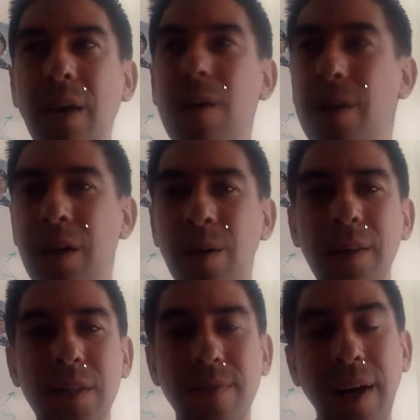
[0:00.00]
oh, you know
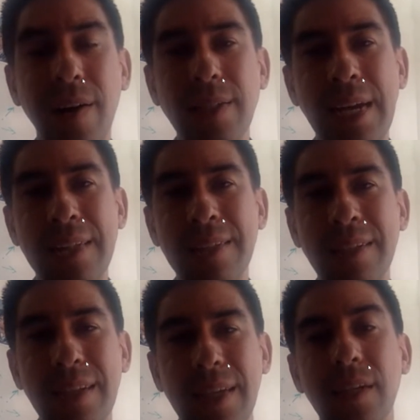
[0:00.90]
what, this virus has an
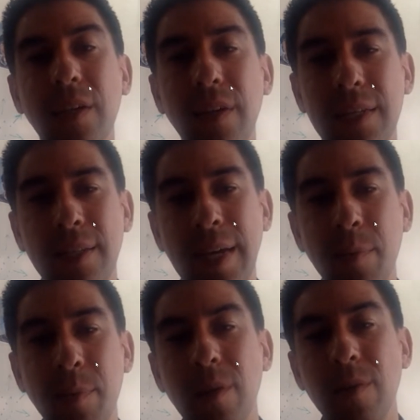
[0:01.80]
integrase-like
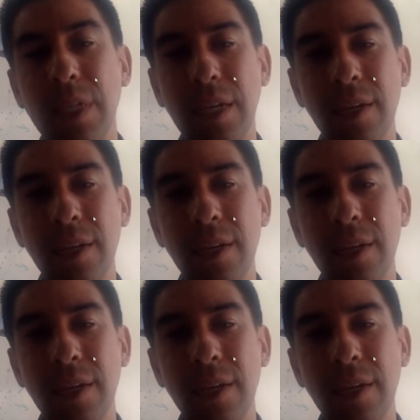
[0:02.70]
protein,